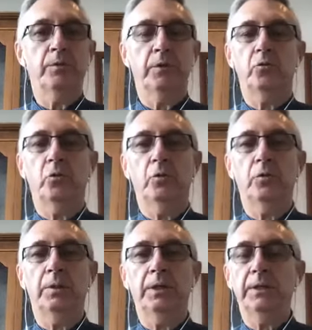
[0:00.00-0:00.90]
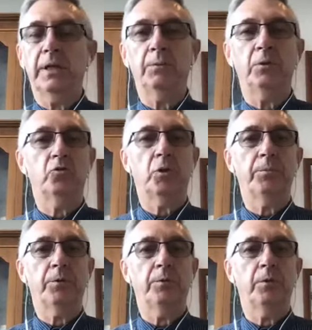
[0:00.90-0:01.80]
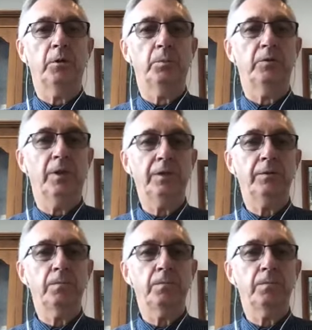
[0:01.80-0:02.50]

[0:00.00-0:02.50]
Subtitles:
that your income has dropped to 30%.